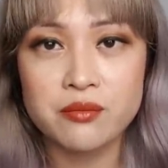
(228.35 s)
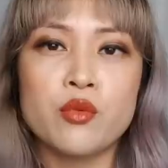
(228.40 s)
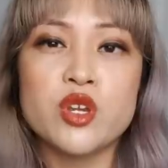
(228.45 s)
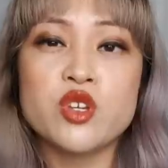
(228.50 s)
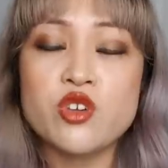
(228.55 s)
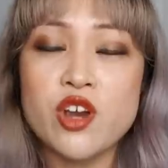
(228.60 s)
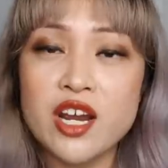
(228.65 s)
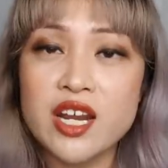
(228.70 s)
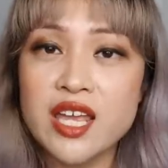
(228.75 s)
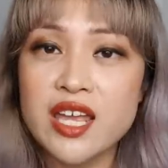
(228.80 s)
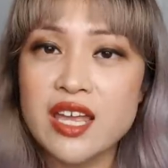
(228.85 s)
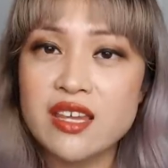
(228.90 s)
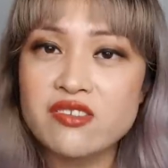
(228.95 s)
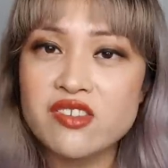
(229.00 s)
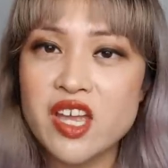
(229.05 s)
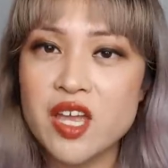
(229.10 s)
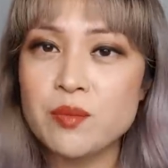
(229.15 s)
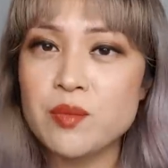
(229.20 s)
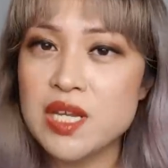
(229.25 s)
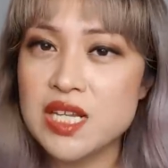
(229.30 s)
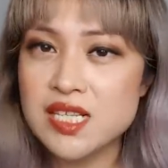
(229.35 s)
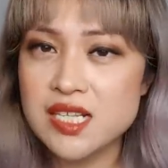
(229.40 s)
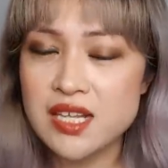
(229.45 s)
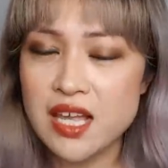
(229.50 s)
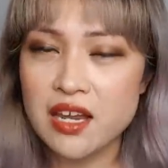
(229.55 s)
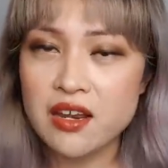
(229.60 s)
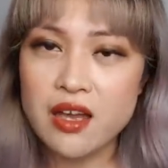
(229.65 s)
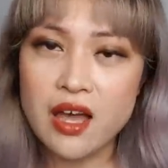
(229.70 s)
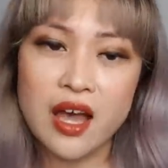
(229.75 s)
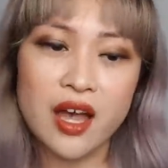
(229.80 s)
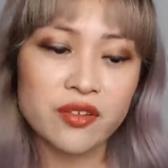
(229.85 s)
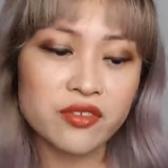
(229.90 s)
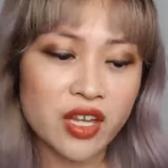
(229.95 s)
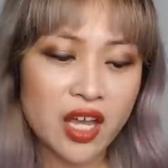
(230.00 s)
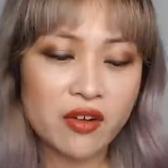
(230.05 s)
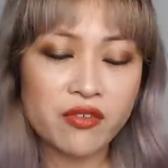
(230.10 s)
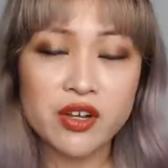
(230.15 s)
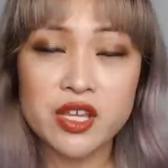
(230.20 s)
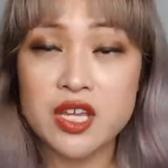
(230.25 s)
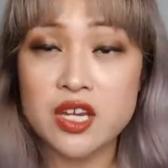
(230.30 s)
We tried again 10 minutes later
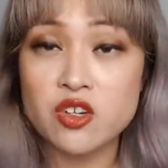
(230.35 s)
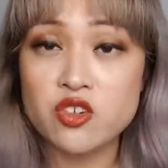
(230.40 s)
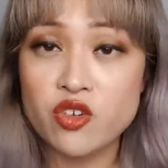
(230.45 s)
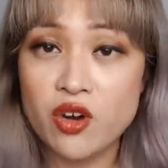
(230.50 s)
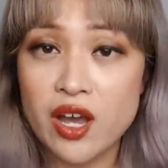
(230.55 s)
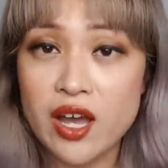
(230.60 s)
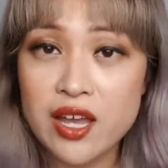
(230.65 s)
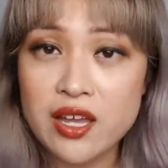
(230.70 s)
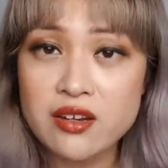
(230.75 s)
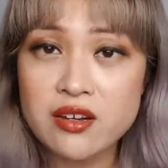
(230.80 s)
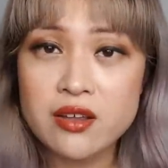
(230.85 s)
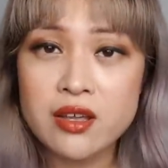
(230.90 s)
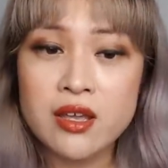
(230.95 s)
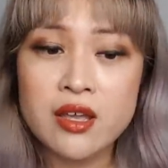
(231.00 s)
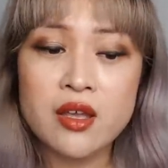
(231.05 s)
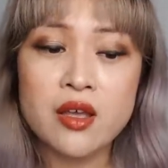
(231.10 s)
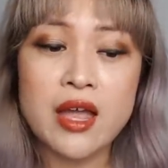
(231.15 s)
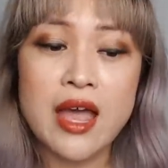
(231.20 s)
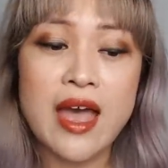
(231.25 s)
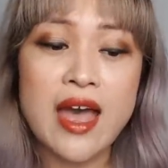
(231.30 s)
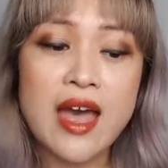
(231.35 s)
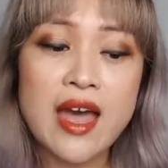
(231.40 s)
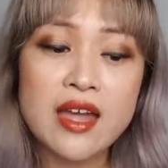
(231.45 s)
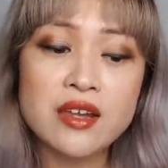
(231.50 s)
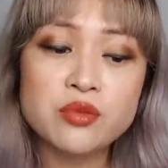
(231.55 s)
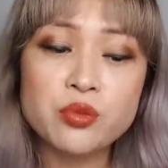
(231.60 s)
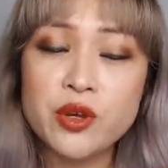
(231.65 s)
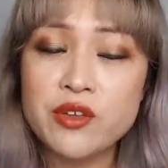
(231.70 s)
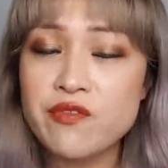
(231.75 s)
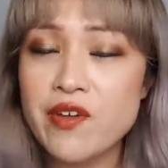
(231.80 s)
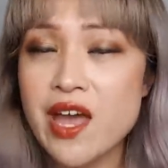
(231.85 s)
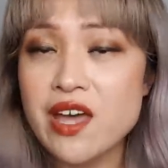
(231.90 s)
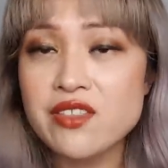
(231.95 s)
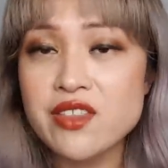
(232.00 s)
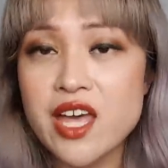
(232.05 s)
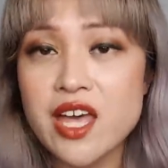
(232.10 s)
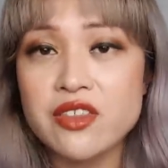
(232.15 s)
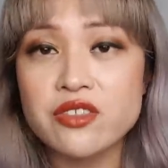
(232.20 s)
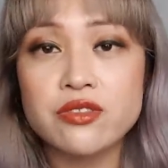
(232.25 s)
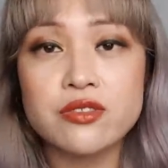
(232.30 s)
after everything dried, and we
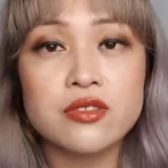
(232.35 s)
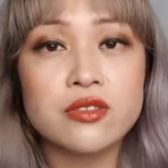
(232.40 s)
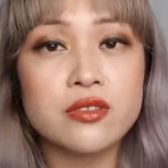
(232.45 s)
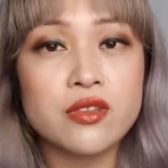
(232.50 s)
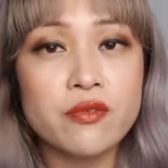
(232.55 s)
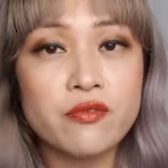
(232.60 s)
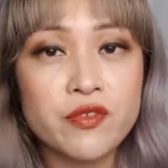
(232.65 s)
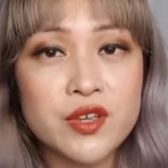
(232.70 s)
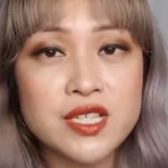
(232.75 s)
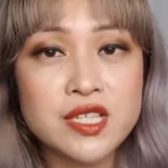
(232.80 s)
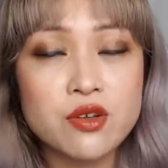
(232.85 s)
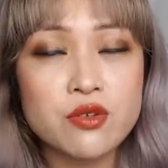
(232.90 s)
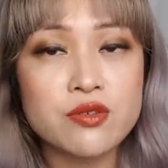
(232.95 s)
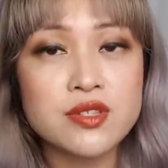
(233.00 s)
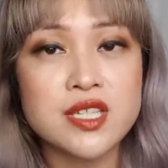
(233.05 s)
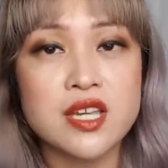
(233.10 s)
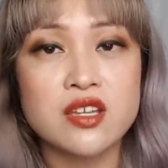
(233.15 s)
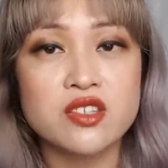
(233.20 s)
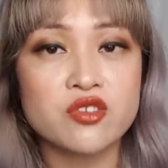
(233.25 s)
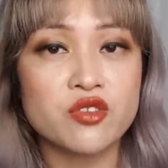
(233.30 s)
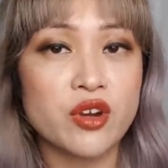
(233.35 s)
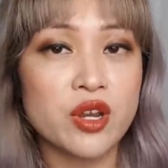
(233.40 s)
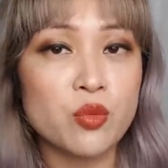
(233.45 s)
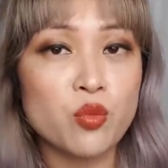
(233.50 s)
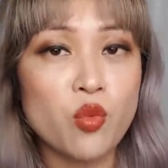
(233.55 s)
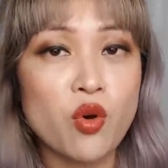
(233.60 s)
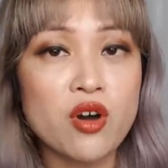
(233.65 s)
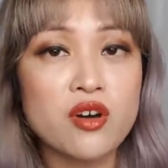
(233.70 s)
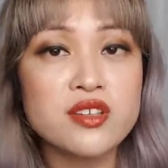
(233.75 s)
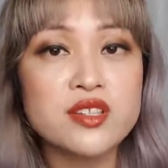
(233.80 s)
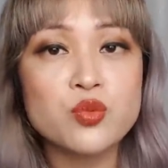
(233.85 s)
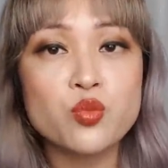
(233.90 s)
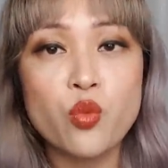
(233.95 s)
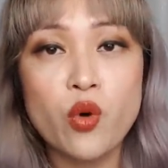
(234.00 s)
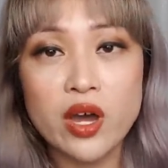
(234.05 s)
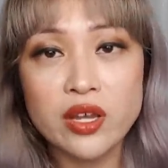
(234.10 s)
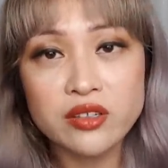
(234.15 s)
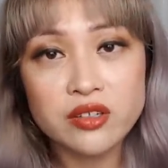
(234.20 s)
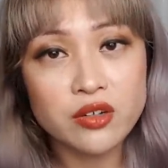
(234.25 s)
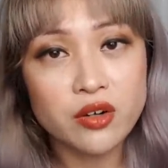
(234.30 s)
found that the physical sunscreen was
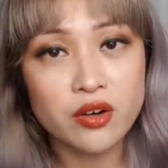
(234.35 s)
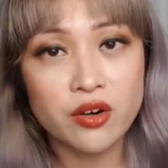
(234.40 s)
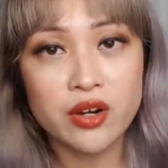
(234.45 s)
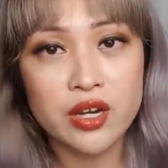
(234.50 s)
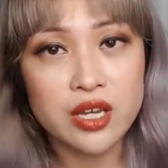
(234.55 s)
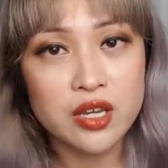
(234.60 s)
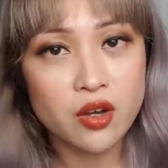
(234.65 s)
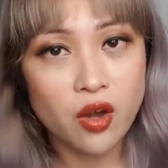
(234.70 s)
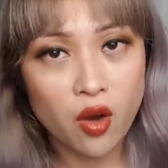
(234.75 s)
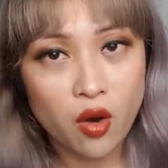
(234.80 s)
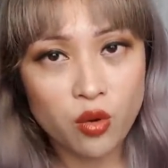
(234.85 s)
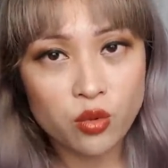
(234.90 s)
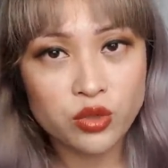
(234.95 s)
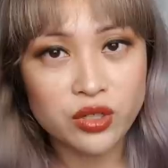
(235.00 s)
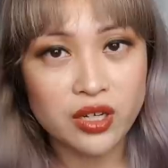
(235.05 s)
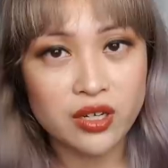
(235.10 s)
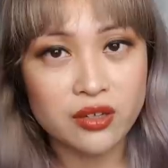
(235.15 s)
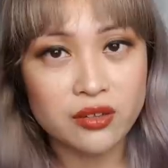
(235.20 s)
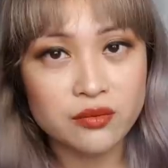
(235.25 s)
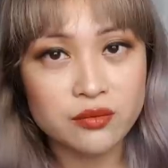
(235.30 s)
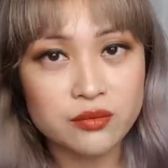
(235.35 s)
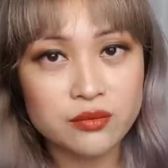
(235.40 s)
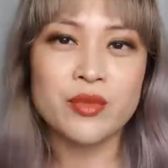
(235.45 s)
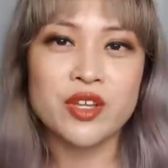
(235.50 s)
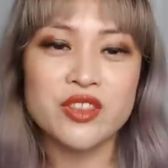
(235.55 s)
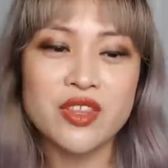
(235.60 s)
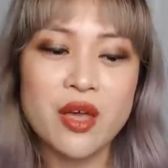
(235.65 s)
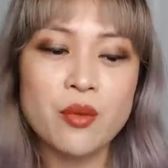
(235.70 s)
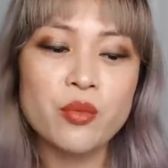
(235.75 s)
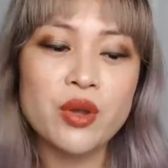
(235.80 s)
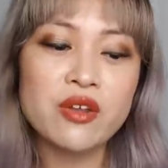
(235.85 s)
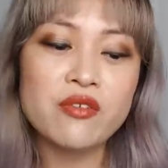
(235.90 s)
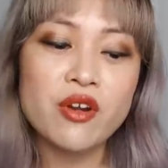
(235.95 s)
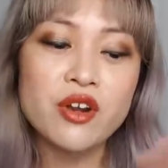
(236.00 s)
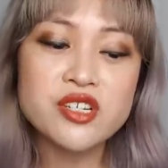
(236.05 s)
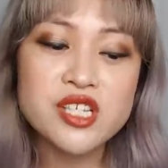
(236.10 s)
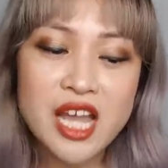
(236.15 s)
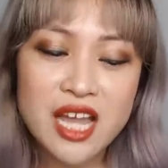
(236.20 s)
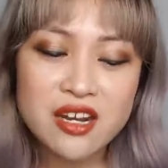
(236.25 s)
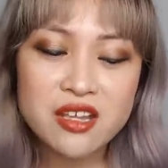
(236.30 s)
1 degree colder. But then we
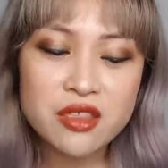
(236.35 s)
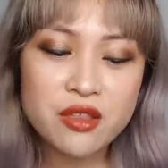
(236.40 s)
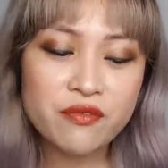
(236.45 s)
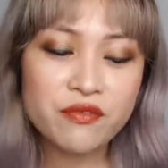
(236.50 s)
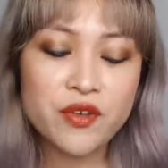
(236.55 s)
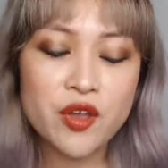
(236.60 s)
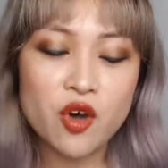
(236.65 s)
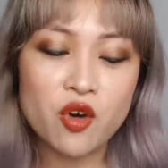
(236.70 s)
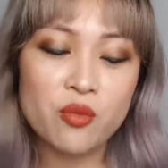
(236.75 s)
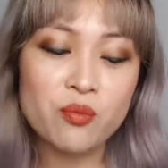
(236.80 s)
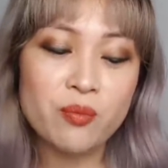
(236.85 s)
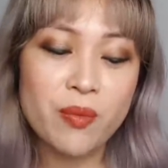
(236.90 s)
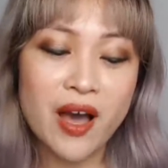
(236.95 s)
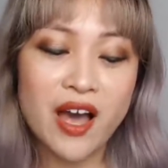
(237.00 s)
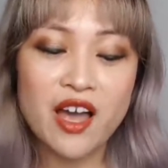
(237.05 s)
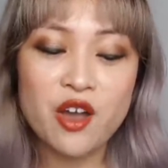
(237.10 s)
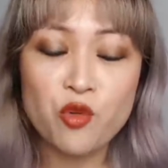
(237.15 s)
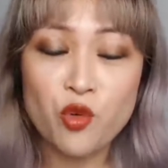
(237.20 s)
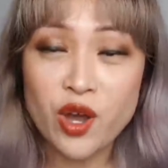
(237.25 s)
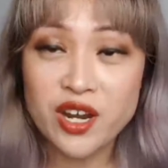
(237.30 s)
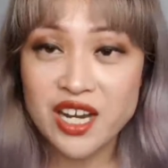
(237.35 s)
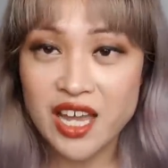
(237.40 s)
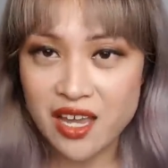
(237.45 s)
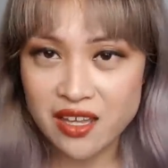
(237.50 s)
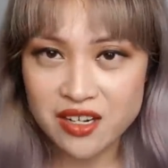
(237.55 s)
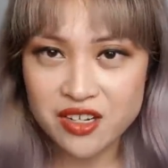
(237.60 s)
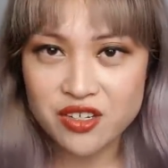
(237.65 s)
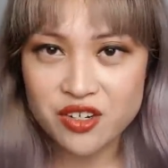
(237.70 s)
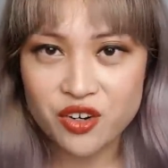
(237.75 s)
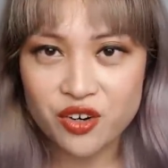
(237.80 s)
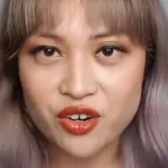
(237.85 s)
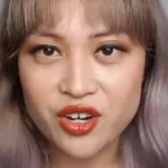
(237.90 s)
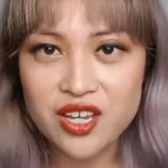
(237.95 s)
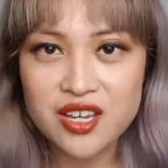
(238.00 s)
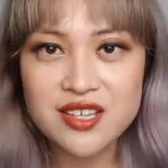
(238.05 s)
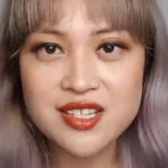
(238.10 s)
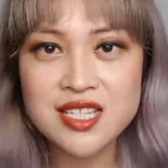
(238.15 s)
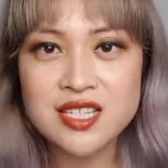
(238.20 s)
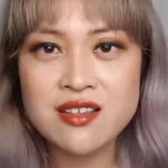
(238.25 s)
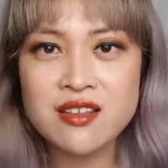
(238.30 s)
rotated the film by 180
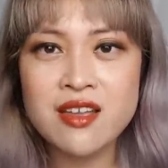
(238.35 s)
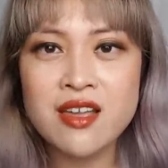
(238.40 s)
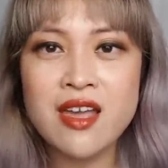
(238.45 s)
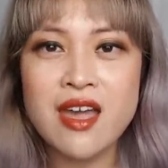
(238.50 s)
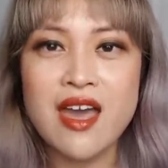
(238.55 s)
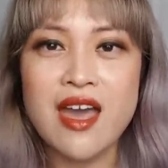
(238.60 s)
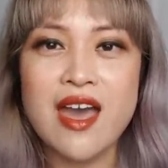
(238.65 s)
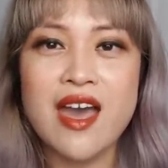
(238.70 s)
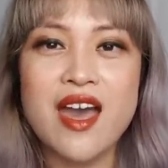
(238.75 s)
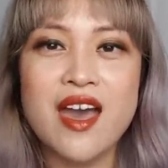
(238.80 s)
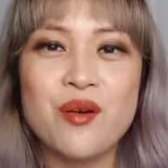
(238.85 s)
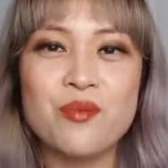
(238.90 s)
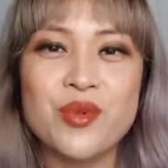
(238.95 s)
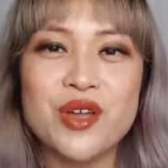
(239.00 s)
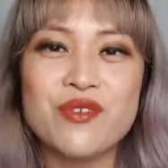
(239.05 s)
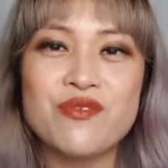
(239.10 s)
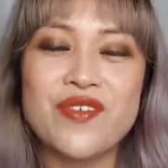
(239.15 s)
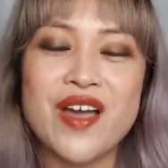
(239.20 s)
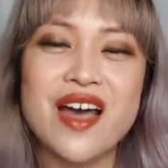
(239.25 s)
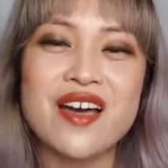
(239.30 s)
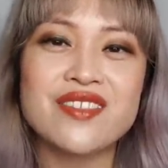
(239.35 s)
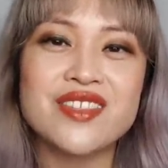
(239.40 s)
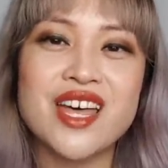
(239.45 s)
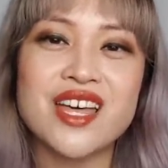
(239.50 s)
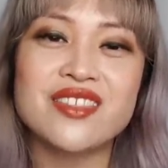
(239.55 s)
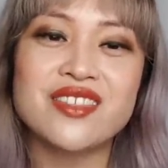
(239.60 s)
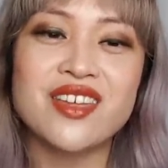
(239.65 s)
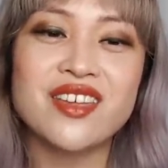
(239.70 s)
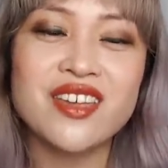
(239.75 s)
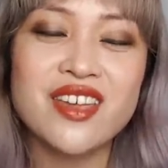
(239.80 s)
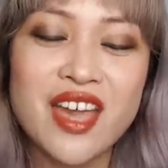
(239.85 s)
degrees and we found that the